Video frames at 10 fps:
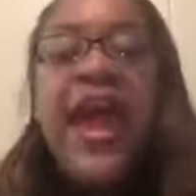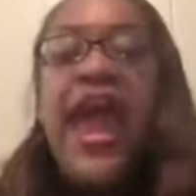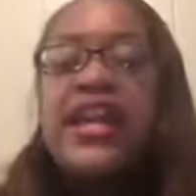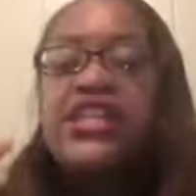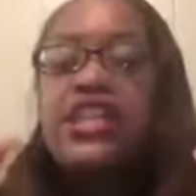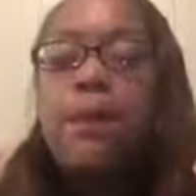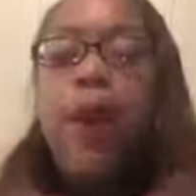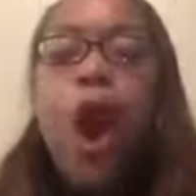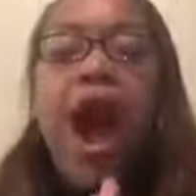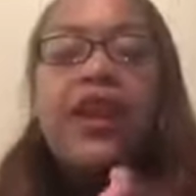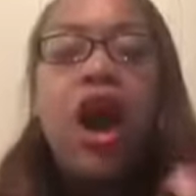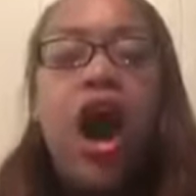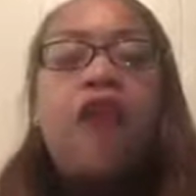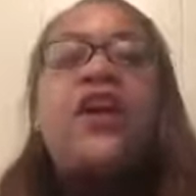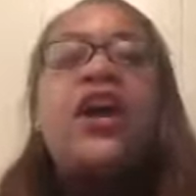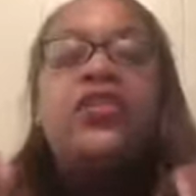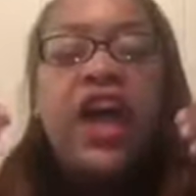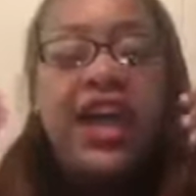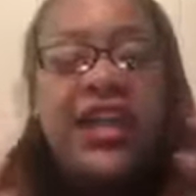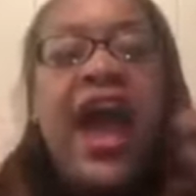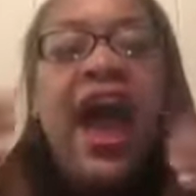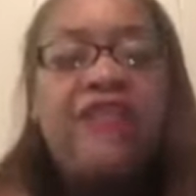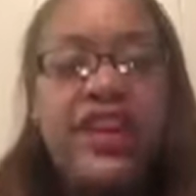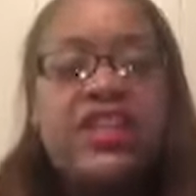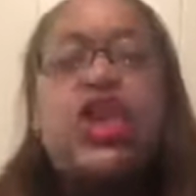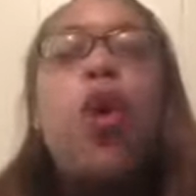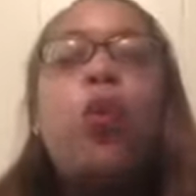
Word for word: and it's a part of the inhabitants.